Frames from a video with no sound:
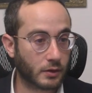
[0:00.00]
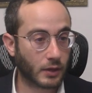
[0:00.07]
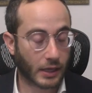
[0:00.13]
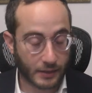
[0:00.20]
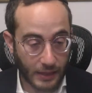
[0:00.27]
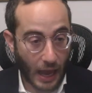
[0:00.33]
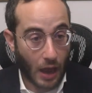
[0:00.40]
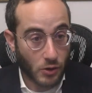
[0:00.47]

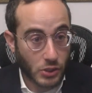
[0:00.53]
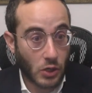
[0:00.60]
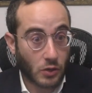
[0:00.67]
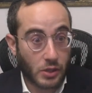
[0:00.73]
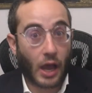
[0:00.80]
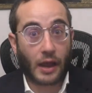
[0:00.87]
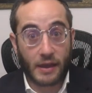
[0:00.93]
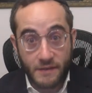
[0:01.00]
Like that, so
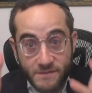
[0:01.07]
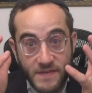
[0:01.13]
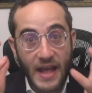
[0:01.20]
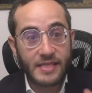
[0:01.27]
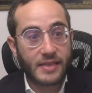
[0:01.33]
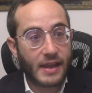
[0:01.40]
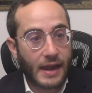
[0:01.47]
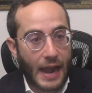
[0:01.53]
like he
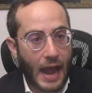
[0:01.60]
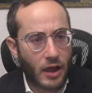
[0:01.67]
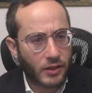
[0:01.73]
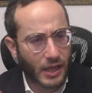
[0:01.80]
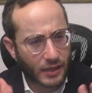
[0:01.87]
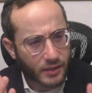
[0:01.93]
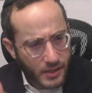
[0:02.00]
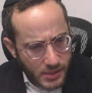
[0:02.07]
vented it out,
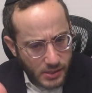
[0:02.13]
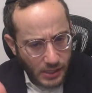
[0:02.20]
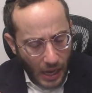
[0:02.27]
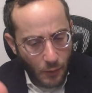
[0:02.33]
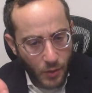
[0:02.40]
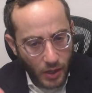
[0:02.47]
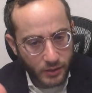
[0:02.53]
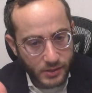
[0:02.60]
like this is
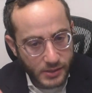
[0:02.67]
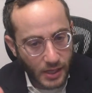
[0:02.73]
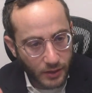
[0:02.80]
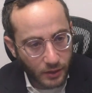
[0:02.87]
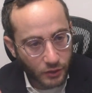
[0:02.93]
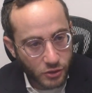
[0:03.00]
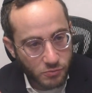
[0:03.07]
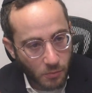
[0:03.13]
how we understand
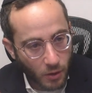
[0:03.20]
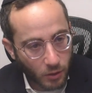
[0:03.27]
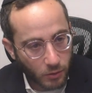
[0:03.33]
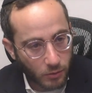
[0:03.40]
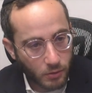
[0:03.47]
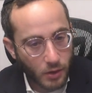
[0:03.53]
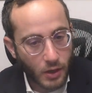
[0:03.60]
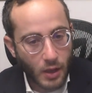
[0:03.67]
like this
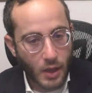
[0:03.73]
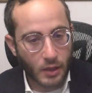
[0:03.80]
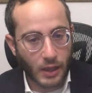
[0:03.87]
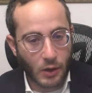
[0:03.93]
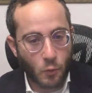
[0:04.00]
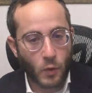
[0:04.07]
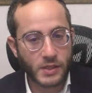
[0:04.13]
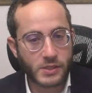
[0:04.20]
Baruch,
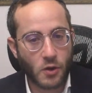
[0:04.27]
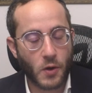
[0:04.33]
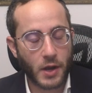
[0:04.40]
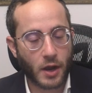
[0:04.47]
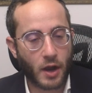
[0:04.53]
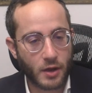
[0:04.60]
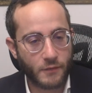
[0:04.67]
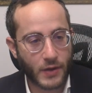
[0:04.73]
Like what's
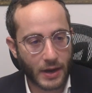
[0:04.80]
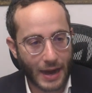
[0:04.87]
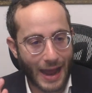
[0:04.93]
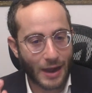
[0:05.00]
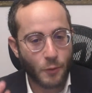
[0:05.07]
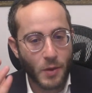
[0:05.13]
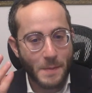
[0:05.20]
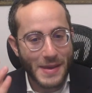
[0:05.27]
going on over here?
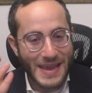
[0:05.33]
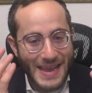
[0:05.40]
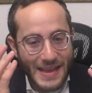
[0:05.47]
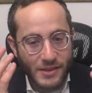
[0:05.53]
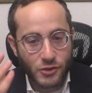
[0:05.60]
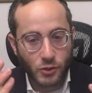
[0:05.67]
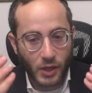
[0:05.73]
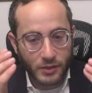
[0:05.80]
How do we
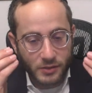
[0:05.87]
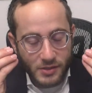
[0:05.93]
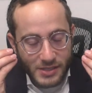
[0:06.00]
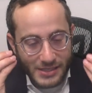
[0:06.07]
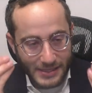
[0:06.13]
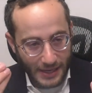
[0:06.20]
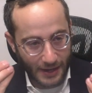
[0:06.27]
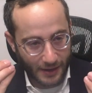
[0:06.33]
begin to
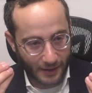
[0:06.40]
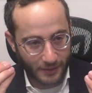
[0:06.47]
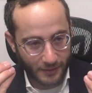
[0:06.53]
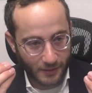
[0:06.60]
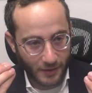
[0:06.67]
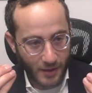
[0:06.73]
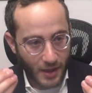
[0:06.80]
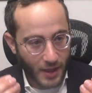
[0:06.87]

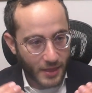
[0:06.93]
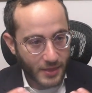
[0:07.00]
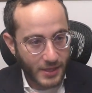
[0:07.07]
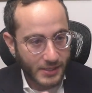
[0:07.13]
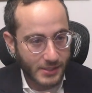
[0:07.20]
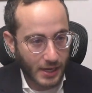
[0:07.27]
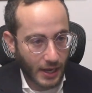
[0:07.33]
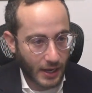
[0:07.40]
understand
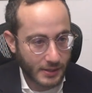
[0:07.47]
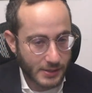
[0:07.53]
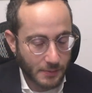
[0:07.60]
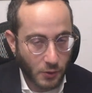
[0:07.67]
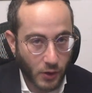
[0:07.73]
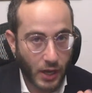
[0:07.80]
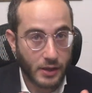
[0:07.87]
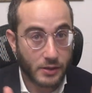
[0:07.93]
this
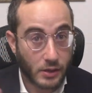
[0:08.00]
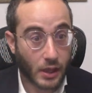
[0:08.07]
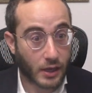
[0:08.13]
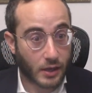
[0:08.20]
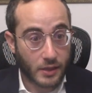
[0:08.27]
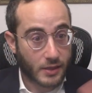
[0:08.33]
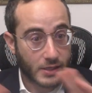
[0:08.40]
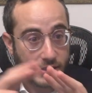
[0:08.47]
concept? Okay,
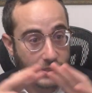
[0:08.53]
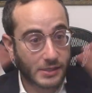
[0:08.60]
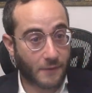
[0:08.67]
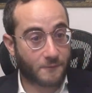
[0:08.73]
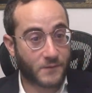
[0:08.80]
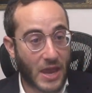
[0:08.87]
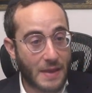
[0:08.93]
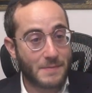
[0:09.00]
like this is
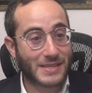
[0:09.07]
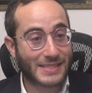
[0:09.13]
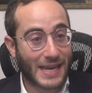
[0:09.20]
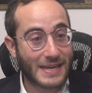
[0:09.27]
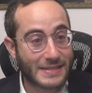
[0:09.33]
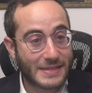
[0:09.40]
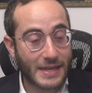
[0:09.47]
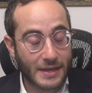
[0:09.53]
a famous
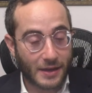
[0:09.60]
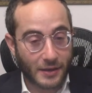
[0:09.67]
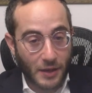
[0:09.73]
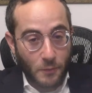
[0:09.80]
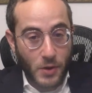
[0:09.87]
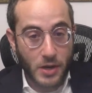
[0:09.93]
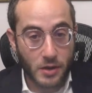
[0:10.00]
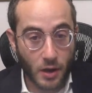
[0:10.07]
idea
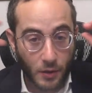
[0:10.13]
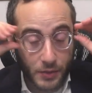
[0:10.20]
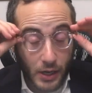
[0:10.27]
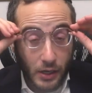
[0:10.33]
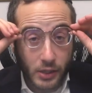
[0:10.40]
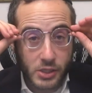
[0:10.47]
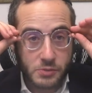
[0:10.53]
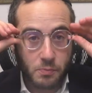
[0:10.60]
that we know that
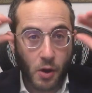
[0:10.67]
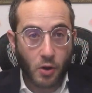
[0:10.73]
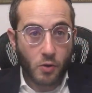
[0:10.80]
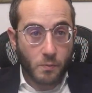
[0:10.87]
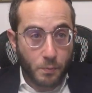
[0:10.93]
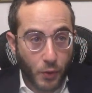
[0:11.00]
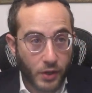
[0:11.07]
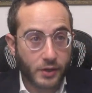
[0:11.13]
HaKadosh Baruch
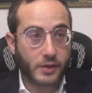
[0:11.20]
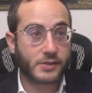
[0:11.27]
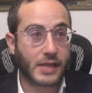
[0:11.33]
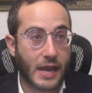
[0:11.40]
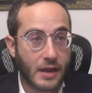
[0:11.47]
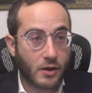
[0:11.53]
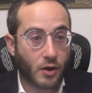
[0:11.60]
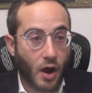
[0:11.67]
Hu put his
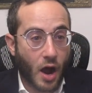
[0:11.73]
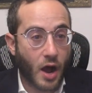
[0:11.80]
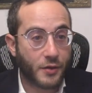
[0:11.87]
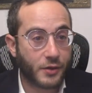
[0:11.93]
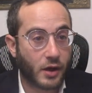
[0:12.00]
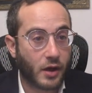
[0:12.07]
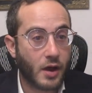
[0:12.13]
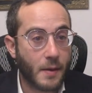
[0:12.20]
anger on
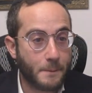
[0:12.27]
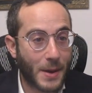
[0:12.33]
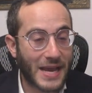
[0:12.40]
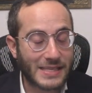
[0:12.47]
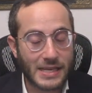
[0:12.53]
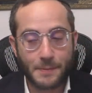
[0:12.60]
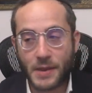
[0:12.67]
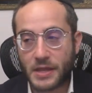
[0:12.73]
the
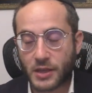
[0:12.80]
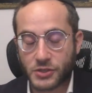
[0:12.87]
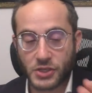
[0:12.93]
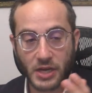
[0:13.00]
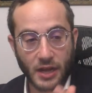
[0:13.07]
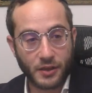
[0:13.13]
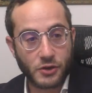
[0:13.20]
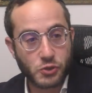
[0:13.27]
Beis Hamikdash
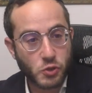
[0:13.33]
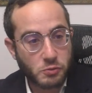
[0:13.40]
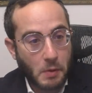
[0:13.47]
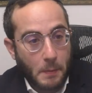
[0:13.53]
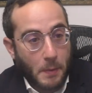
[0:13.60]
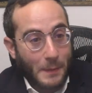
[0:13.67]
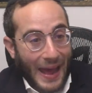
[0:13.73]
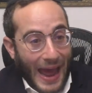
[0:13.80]
and on the Jewish
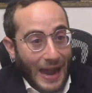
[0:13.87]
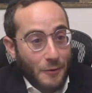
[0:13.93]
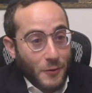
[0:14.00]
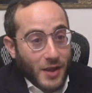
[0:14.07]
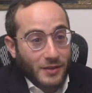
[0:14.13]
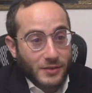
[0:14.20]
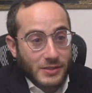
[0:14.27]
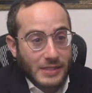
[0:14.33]
people, but how do
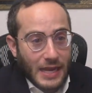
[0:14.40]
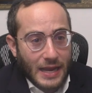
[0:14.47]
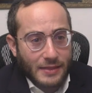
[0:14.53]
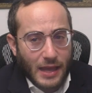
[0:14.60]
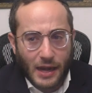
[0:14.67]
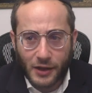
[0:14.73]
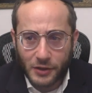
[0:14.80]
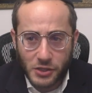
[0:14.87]
we
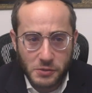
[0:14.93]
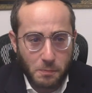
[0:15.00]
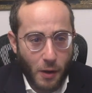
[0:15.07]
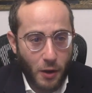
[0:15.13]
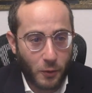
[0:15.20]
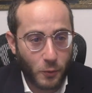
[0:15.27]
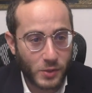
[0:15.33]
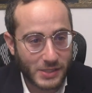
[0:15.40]
understand that? HaKadosh
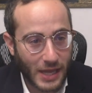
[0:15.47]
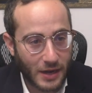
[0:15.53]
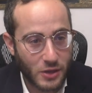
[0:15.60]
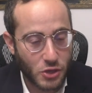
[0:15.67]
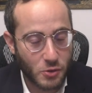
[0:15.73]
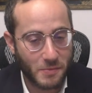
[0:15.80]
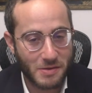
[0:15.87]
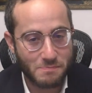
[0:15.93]
Baruch Hu is not
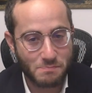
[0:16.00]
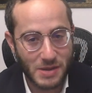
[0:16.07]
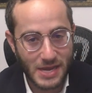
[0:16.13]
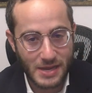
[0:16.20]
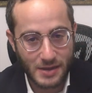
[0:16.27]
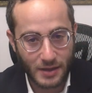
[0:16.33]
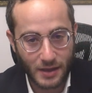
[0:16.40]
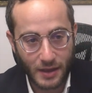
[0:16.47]
a human
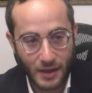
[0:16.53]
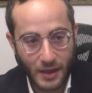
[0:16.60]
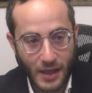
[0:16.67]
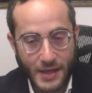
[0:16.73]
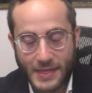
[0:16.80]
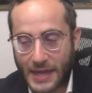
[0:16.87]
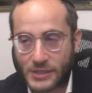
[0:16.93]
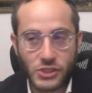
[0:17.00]
being
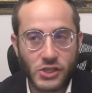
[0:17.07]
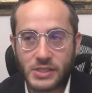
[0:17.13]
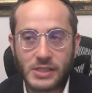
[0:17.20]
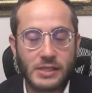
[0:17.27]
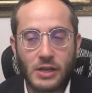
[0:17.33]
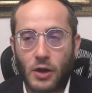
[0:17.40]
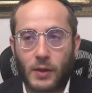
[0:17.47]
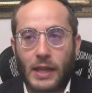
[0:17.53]
that
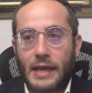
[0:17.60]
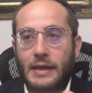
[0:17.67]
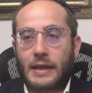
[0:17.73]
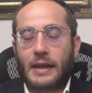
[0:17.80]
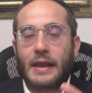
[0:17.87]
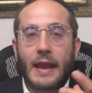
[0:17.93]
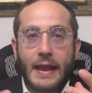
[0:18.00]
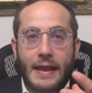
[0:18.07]
just, you know,
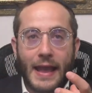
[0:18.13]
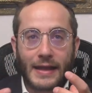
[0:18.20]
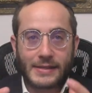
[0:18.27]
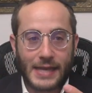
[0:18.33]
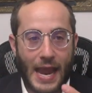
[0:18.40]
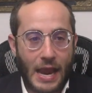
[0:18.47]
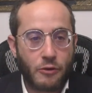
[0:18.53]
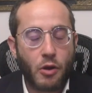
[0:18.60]
like
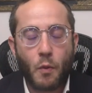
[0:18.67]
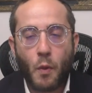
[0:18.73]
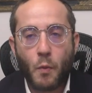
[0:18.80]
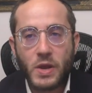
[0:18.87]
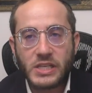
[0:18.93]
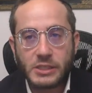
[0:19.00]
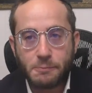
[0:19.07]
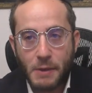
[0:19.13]
gets angry. When
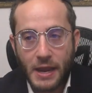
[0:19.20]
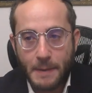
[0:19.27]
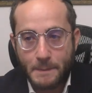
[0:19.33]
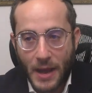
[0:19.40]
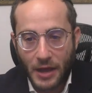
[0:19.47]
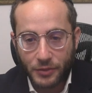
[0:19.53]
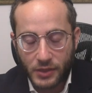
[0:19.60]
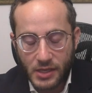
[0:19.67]
we speak
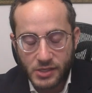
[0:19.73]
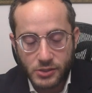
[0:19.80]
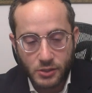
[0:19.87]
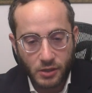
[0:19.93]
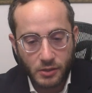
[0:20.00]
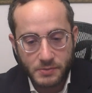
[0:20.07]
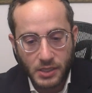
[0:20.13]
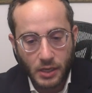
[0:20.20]
about these
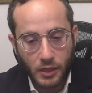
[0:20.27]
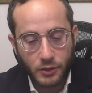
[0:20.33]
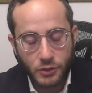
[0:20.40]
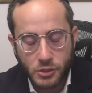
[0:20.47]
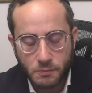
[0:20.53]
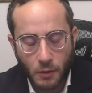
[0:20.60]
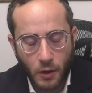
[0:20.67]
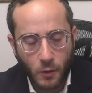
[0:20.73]
terms in
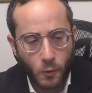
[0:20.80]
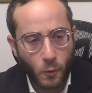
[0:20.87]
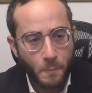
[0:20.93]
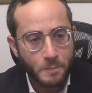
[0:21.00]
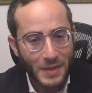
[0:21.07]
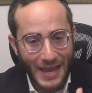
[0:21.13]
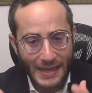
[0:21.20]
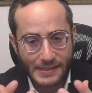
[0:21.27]
HaKadosh Baruch Hu,
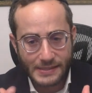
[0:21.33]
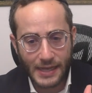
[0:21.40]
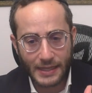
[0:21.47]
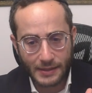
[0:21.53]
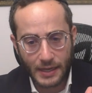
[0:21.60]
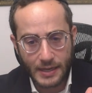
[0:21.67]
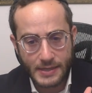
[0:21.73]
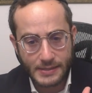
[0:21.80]
it's
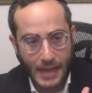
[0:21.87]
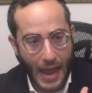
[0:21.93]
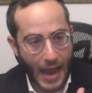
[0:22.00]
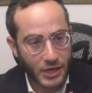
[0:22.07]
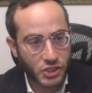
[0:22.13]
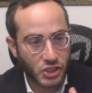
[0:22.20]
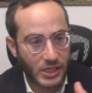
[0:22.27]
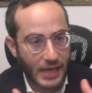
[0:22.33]
not that he's
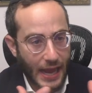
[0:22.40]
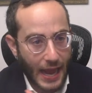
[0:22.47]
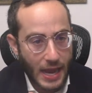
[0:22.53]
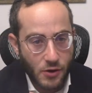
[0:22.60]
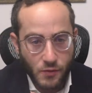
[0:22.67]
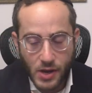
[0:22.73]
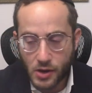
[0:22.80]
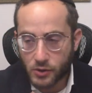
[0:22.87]
actually
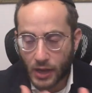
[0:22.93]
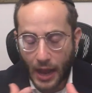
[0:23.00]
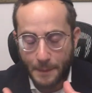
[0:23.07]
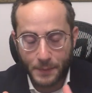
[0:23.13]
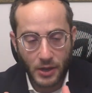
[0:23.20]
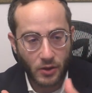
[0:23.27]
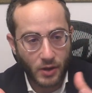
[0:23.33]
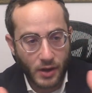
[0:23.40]
angry or
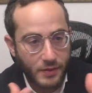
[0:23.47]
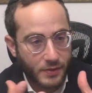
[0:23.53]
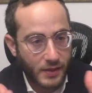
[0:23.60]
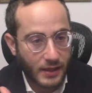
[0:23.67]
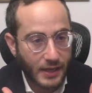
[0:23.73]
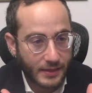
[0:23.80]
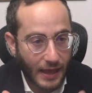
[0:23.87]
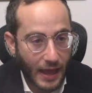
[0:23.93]
happy or anything
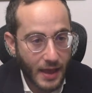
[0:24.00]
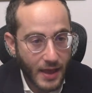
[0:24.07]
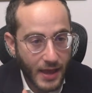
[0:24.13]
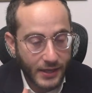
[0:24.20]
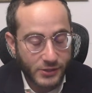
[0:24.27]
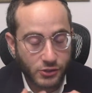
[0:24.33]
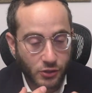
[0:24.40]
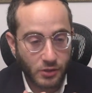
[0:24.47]
like that.
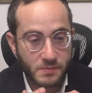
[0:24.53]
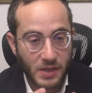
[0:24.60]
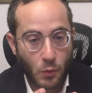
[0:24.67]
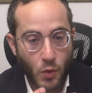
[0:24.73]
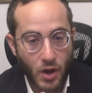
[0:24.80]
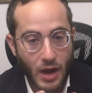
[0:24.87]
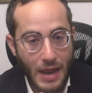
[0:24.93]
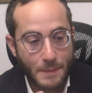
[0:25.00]
It's terms that
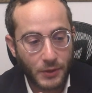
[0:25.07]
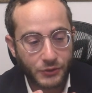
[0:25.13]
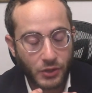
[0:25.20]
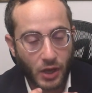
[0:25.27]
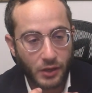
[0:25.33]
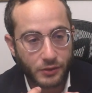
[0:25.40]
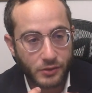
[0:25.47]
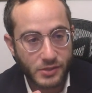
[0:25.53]
we're able
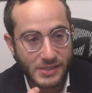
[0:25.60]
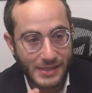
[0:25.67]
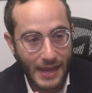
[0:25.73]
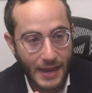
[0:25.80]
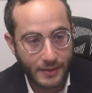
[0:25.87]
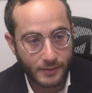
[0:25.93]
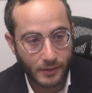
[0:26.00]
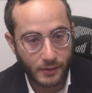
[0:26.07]
to
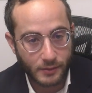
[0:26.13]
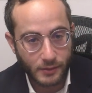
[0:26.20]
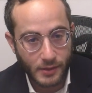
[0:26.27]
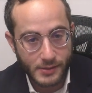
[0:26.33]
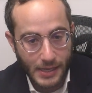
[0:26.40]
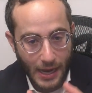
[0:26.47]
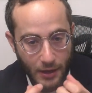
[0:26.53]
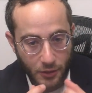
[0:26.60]
understand it.
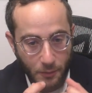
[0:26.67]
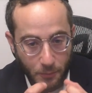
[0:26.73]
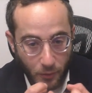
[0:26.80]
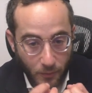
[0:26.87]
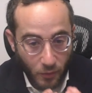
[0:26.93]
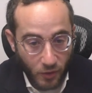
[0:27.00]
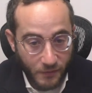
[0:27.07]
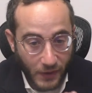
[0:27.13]
It's
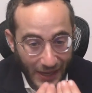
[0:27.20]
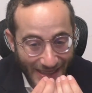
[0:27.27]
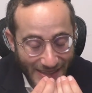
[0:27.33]
anthropomorphic.